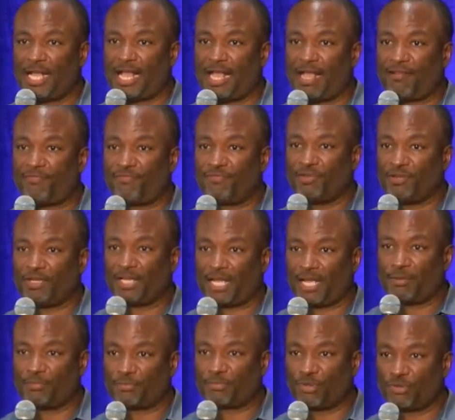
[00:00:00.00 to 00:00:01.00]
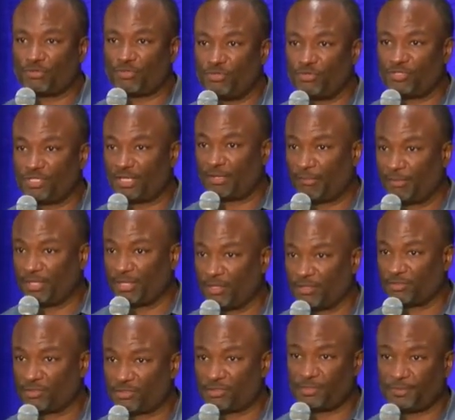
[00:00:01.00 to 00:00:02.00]
I feel like I'm supposed to do something
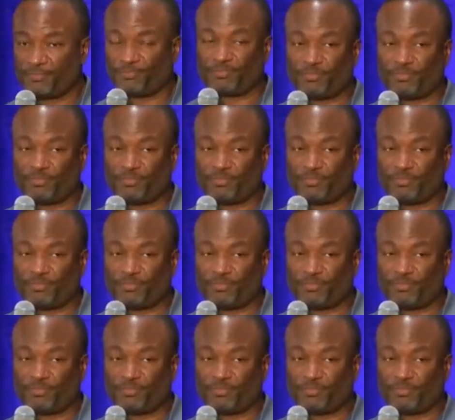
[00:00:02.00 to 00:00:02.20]
else.